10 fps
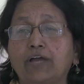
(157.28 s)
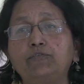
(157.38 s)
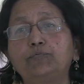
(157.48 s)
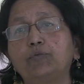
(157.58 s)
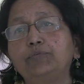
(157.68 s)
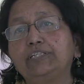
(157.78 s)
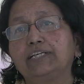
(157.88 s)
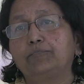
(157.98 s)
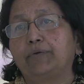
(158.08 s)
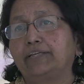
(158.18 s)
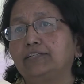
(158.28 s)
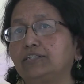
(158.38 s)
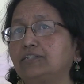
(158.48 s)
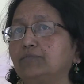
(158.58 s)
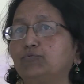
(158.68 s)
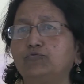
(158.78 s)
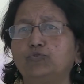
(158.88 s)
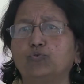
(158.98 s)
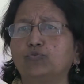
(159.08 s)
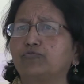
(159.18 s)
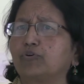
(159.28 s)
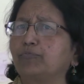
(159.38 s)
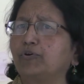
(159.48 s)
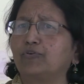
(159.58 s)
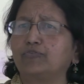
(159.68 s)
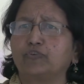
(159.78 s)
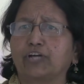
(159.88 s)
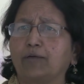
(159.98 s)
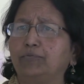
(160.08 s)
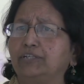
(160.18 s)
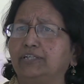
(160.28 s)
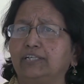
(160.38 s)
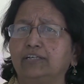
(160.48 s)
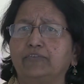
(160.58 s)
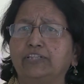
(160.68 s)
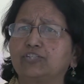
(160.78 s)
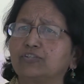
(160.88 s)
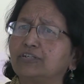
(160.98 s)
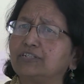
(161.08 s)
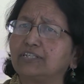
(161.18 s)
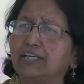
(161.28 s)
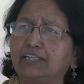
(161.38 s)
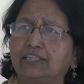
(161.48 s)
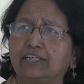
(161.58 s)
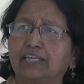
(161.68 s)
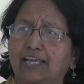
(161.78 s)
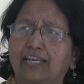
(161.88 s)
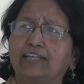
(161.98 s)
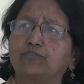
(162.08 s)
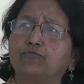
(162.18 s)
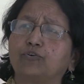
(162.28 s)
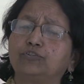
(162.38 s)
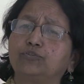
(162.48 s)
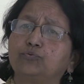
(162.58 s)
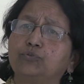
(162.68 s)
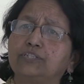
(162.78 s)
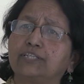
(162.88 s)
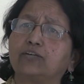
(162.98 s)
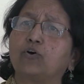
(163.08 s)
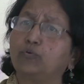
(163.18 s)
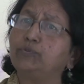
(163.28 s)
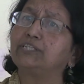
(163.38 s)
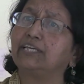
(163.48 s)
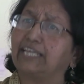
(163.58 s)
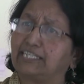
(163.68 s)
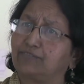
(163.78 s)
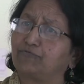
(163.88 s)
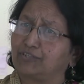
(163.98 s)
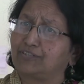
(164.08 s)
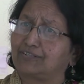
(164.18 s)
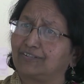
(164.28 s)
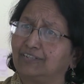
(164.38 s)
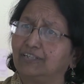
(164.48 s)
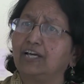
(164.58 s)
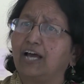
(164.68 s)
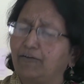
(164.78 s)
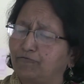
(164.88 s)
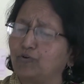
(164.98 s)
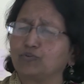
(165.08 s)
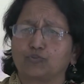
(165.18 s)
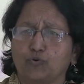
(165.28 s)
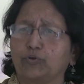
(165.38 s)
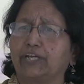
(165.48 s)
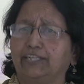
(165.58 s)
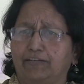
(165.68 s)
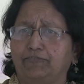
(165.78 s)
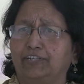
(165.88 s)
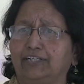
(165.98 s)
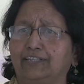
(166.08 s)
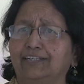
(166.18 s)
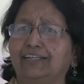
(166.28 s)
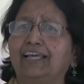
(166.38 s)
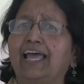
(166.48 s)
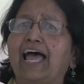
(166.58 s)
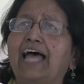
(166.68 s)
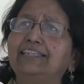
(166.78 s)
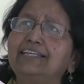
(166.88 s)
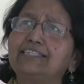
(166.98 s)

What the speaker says: would probably tell parents, just remove don't from your vocabulary. When the children say anything, and I like to follow the rule, is that always say yes first. Of course, okay, definitely. And then